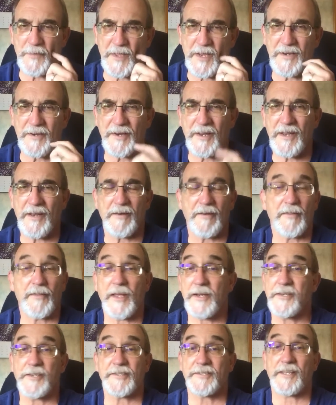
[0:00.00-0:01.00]
They
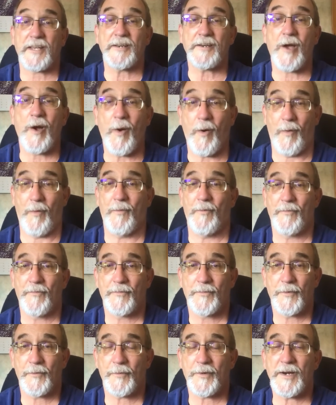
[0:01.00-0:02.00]
just say, no,
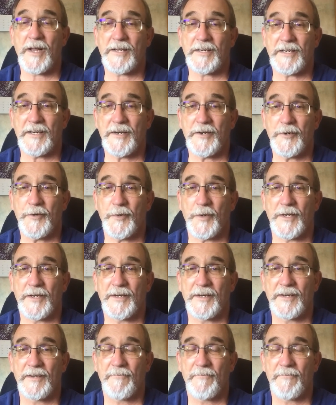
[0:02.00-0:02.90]
we're not going to do it.